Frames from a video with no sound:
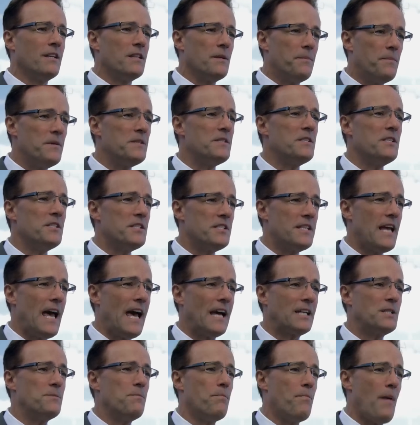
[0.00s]
the business
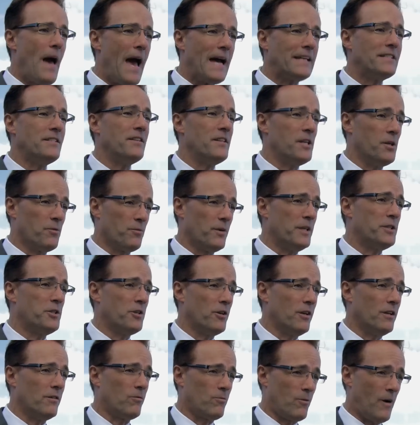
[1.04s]
tax back to the
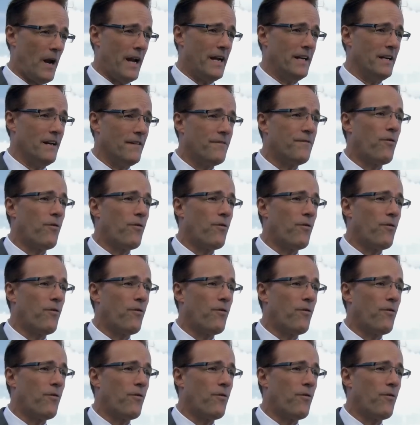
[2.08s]
original rate